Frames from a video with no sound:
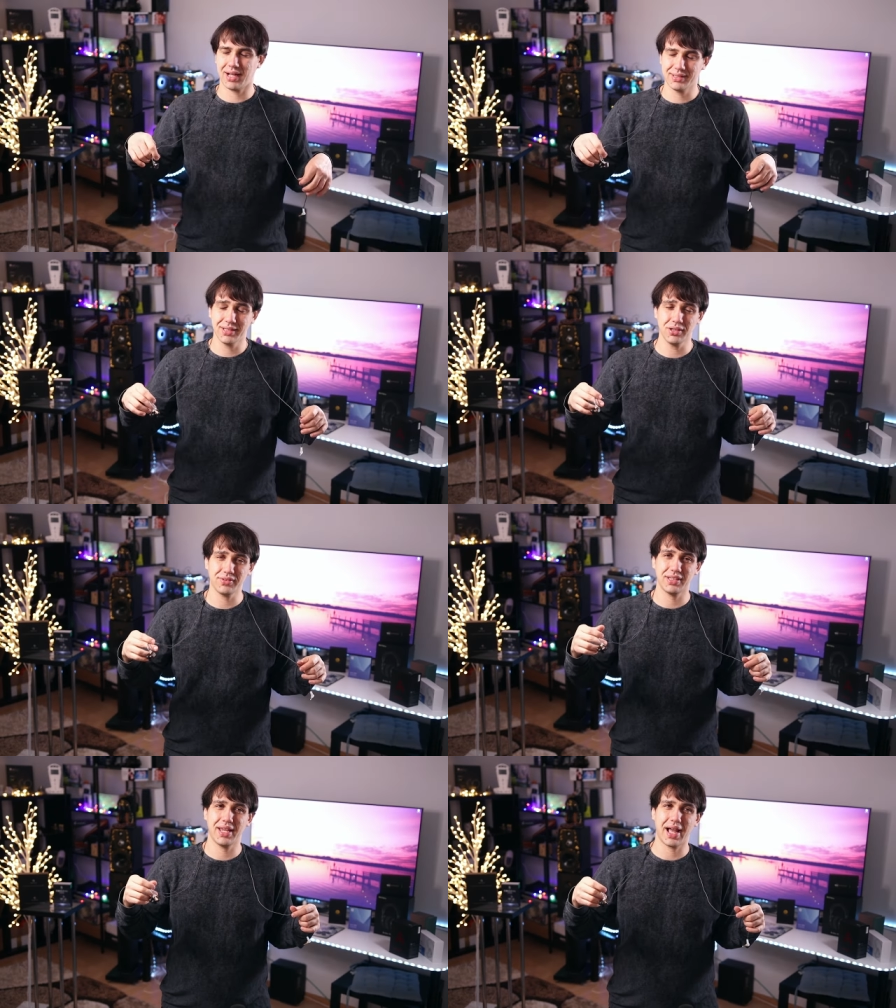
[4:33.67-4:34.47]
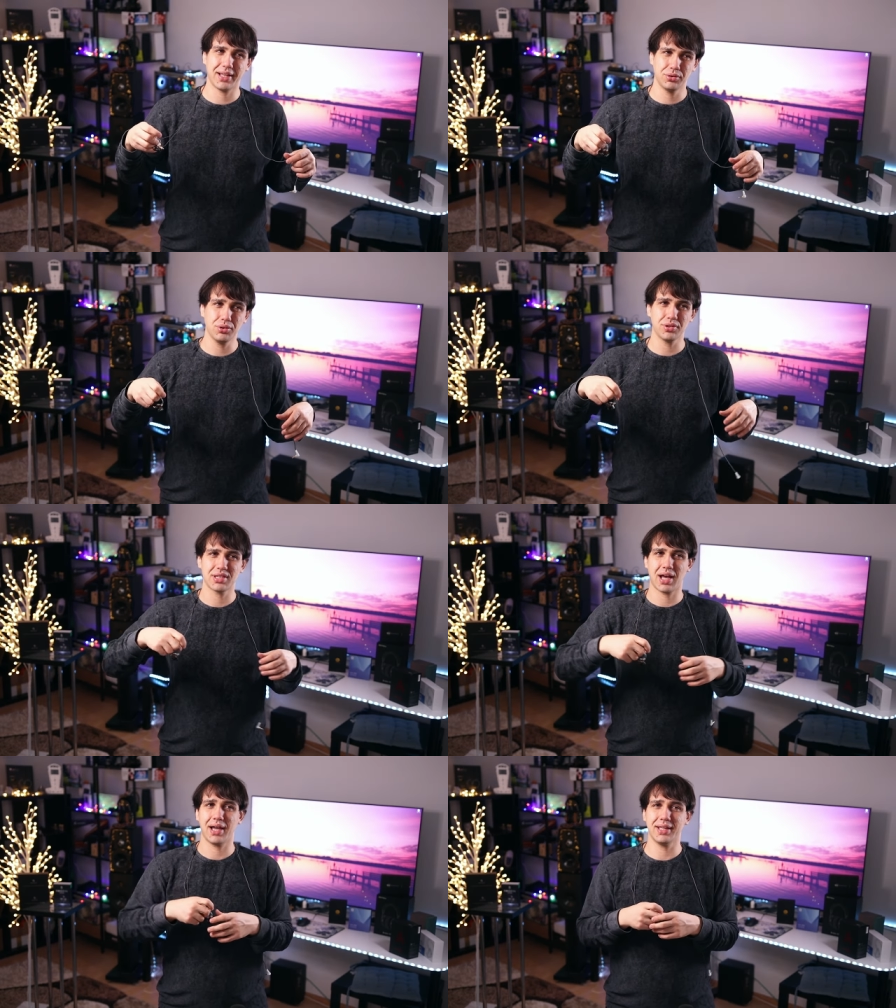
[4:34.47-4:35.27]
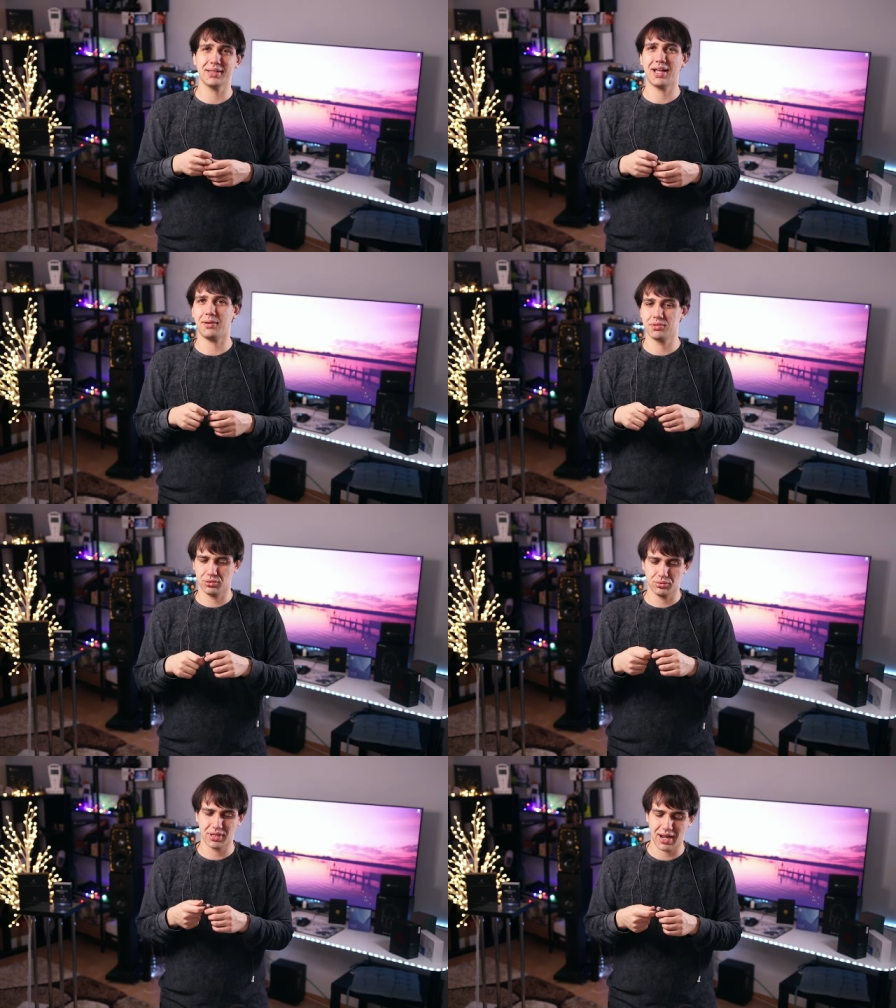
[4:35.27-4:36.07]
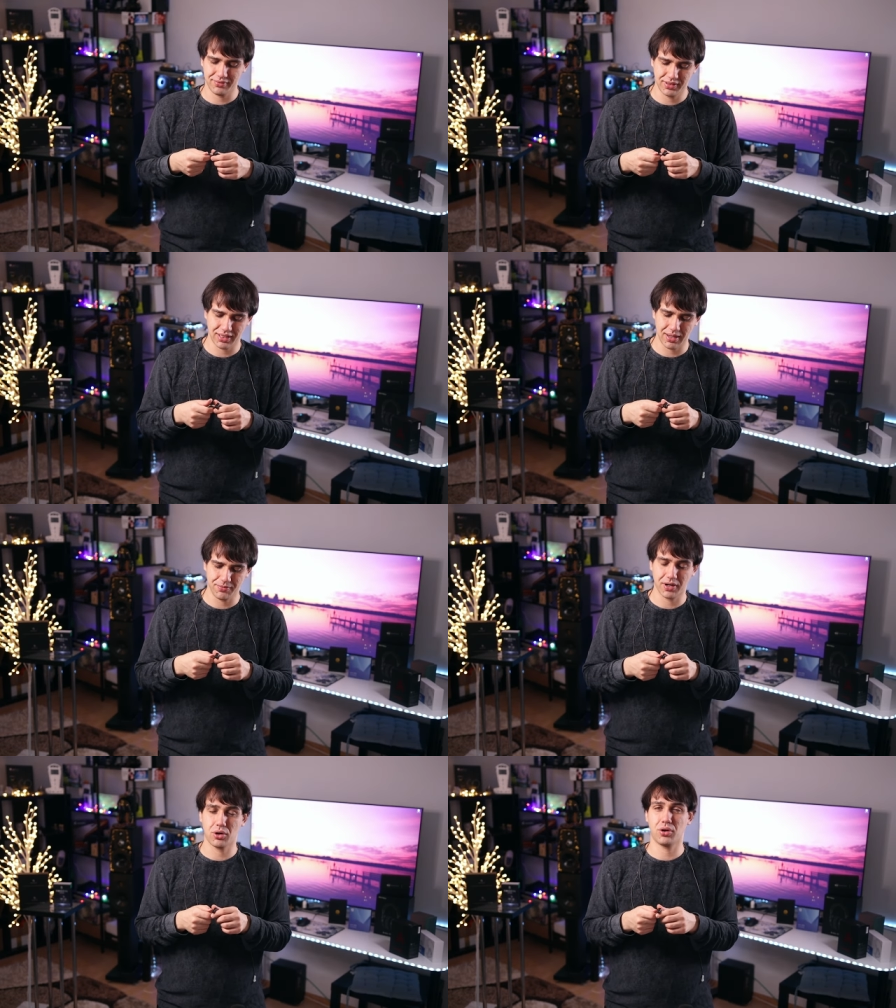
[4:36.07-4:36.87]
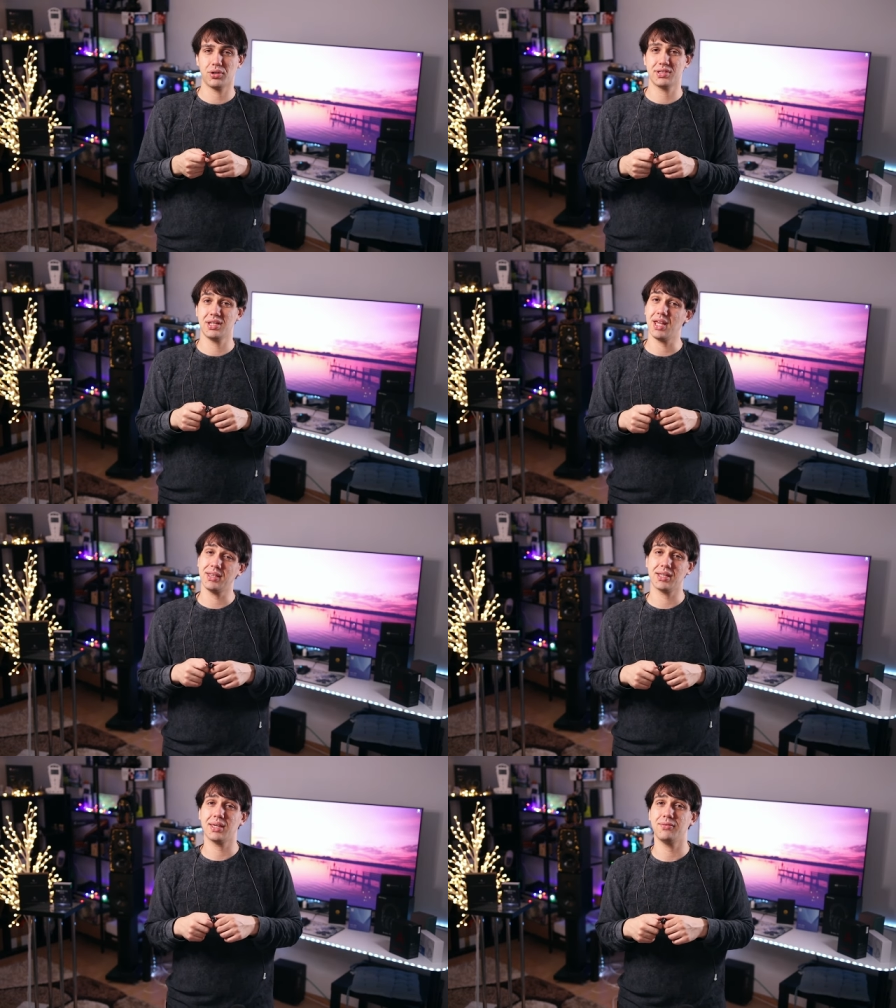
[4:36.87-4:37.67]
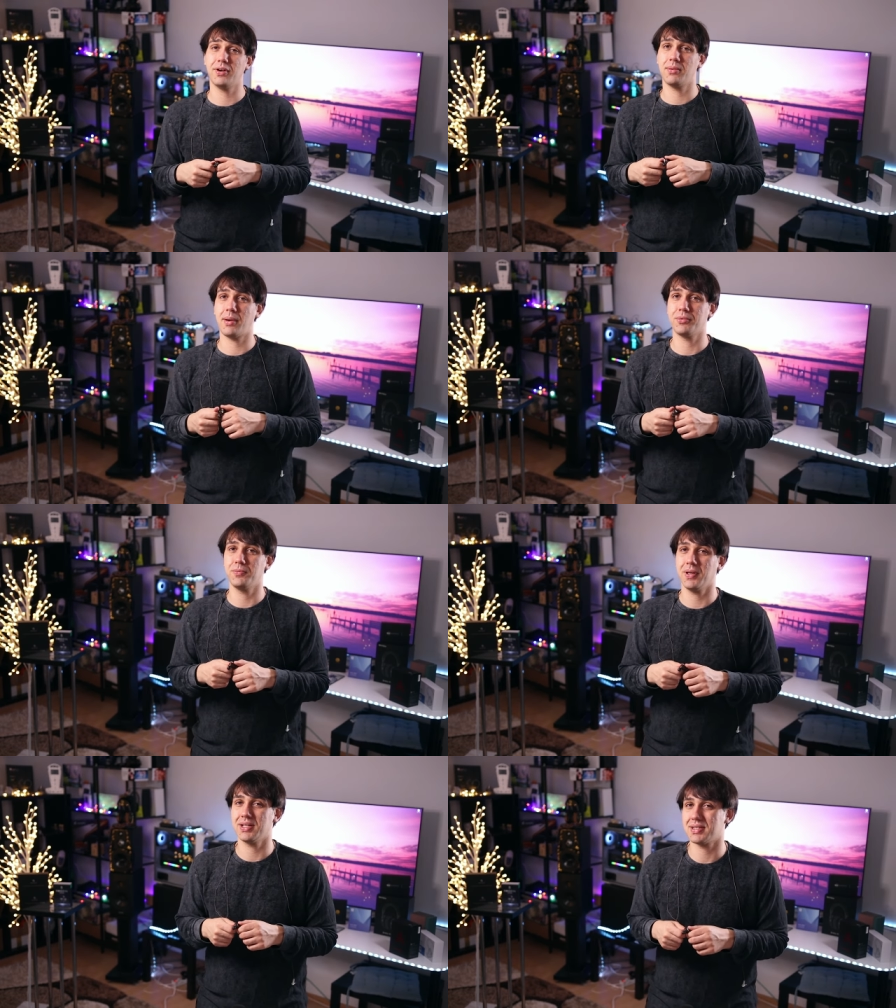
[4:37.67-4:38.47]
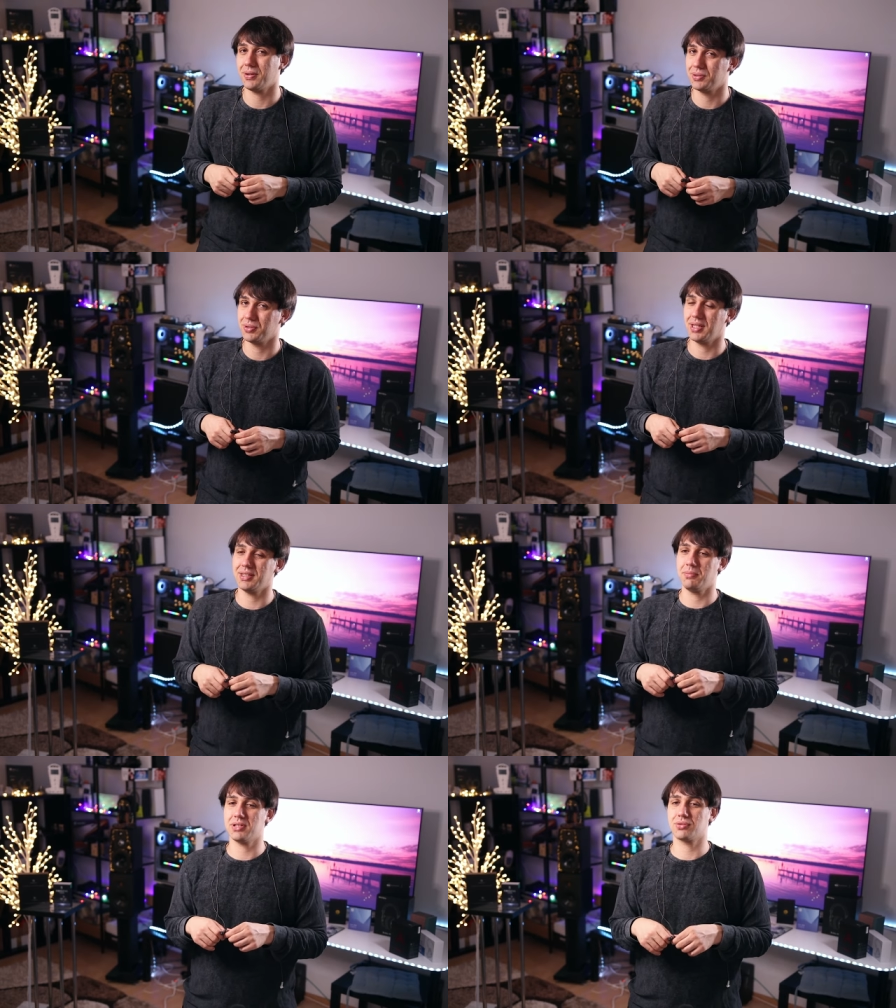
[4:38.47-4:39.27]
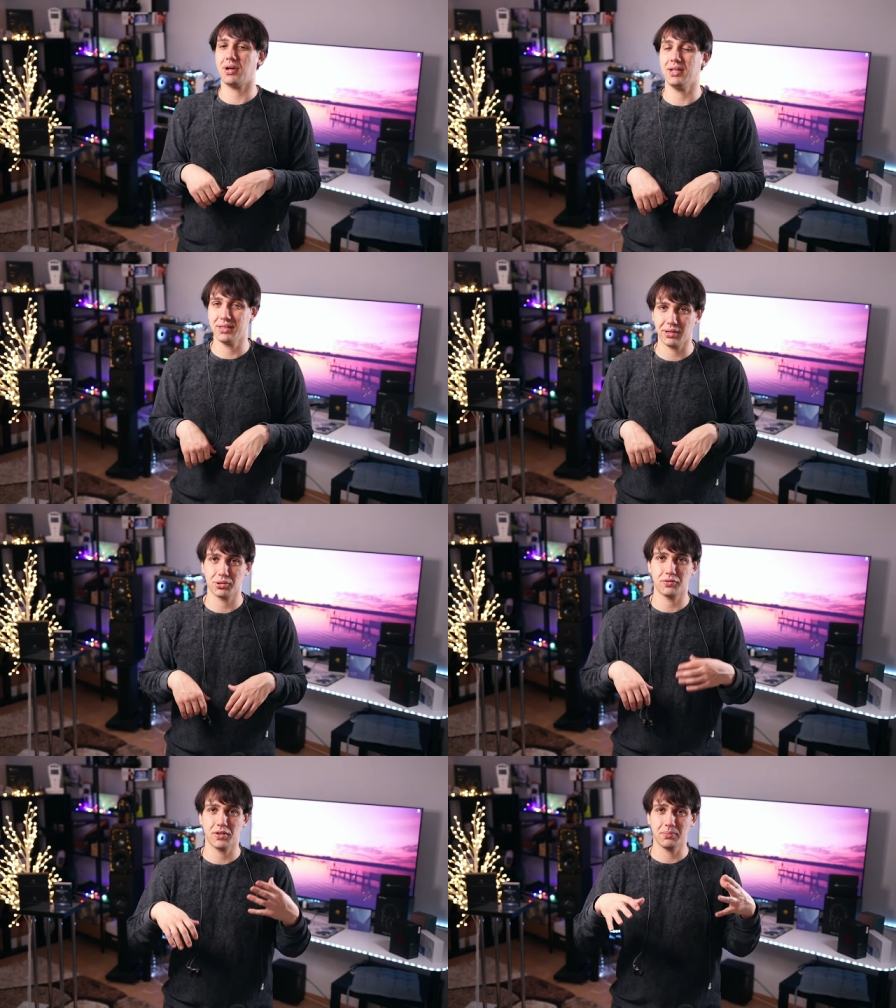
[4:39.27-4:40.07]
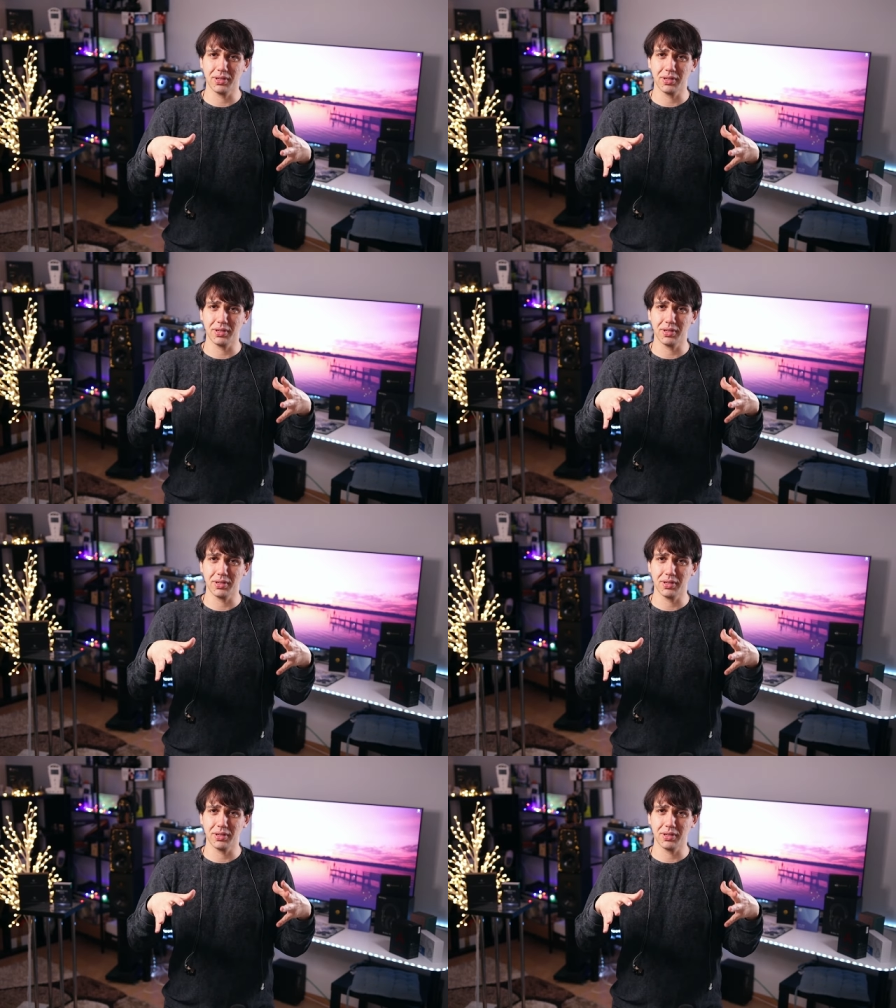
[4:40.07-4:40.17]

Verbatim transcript: At the end of the day, I do use high-end dubs to to drive the Campfire Holocene and the Campfire Mammoth because I want to get the best quality out of them,